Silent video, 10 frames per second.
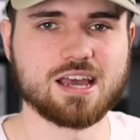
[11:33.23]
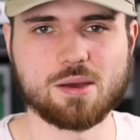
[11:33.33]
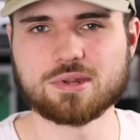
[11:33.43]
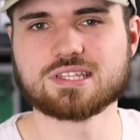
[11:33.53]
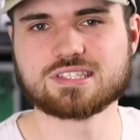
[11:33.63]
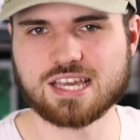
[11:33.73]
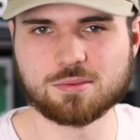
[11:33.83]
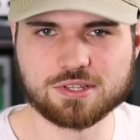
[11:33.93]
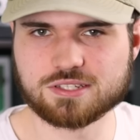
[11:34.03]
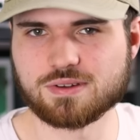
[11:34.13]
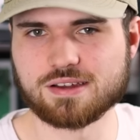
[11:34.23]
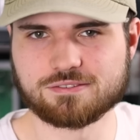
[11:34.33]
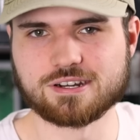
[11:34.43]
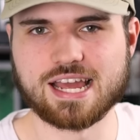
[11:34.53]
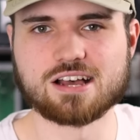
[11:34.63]
I'm going to table this rant
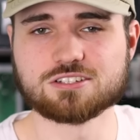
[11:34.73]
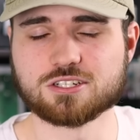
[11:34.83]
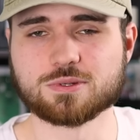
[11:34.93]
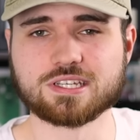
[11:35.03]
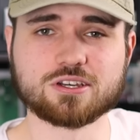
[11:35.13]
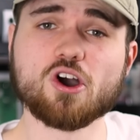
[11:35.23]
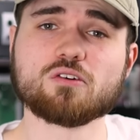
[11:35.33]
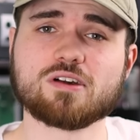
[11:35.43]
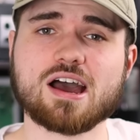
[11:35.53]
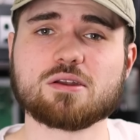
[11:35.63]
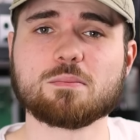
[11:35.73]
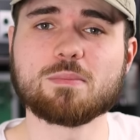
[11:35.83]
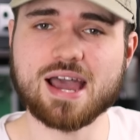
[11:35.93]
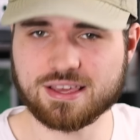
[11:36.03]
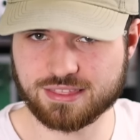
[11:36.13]
for now so we can go over how to buy